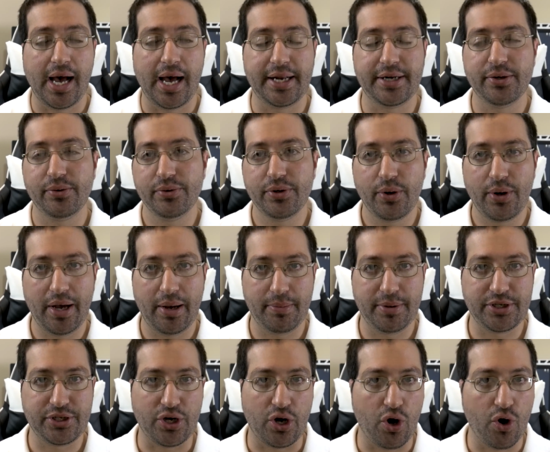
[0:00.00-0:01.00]
I don't know how
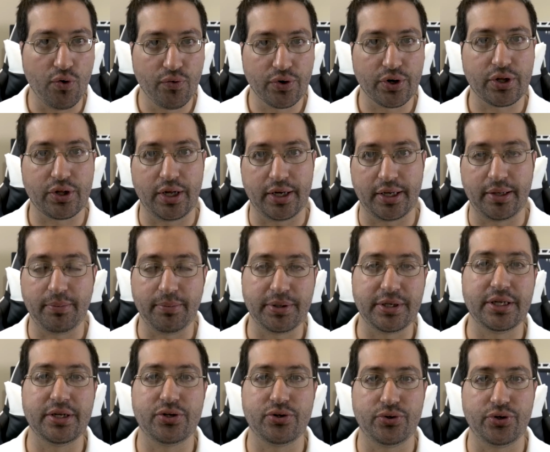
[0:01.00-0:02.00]
much overclocking
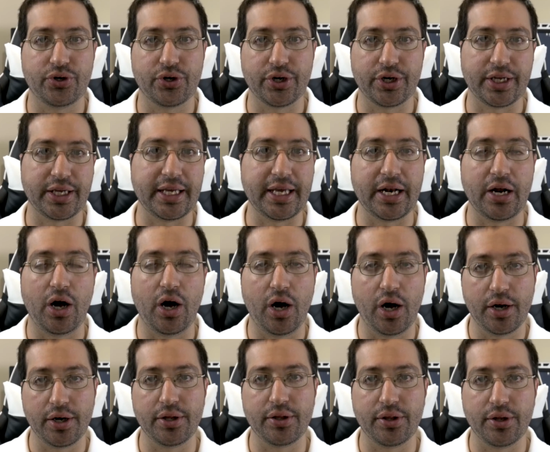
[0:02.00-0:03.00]
potential you're going to get
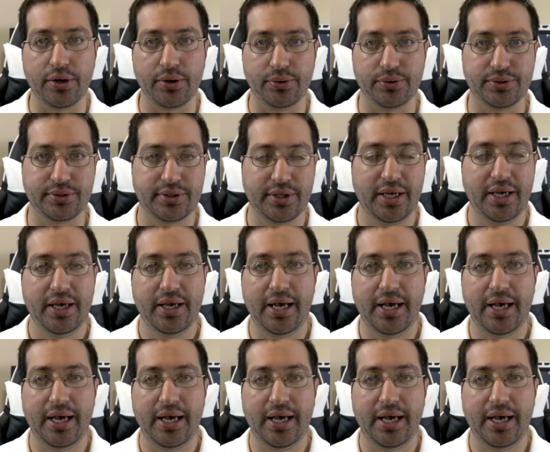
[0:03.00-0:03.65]
on those.